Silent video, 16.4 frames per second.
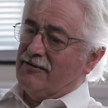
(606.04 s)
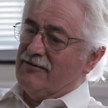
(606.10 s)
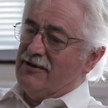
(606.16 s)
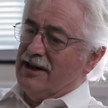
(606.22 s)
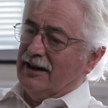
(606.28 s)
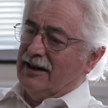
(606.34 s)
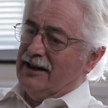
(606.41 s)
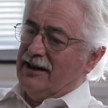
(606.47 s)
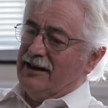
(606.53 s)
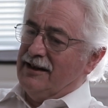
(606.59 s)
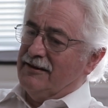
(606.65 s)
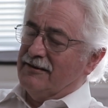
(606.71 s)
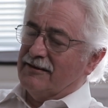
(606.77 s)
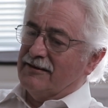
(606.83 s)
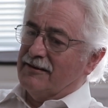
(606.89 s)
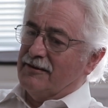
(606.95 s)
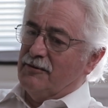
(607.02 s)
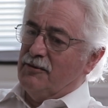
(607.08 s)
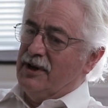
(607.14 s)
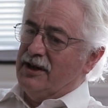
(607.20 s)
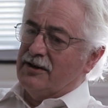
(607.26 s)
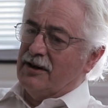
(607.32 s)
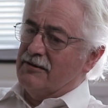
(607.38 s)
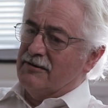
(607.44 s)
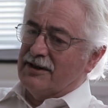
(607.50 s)
really
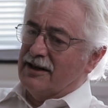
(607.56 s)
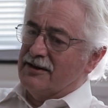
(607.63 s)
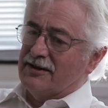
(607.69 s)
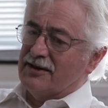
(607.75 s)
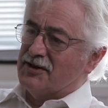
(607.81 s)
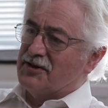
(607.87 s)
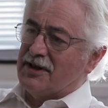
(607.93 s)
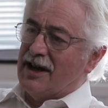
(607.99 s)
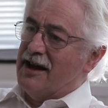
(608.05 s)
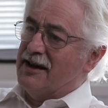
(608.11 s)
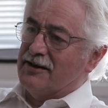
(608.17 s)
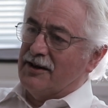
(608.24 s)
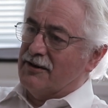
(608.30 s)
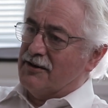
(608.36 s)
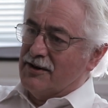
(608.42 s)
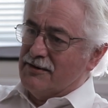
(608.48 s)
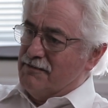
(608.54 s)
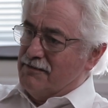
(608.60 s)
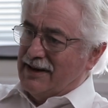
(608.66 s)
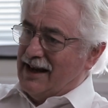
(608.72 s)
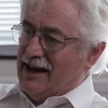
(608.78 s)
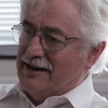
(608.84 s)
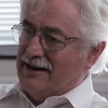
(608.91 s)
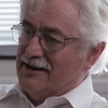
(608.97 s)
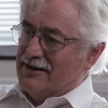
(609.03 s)
we don't understand our own
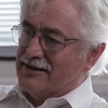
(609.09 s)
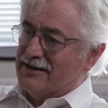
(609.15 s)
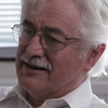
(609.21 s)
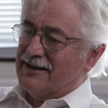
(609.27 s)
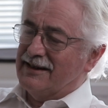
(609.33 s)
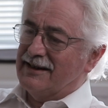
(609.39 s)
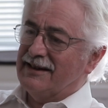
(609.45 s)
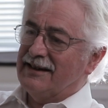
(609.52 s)
planet.